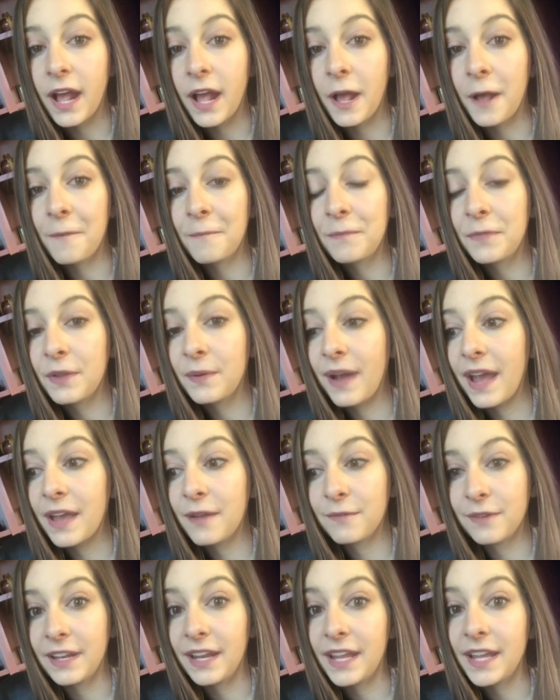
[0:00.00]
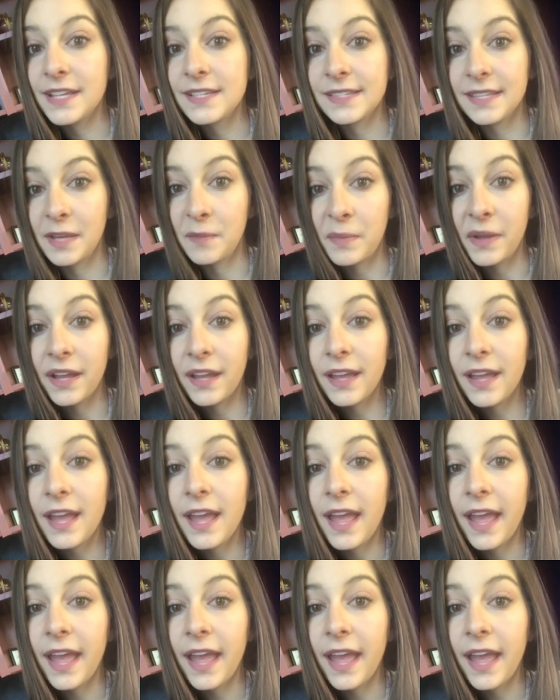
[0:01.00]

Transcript: um, the way i read it is lambic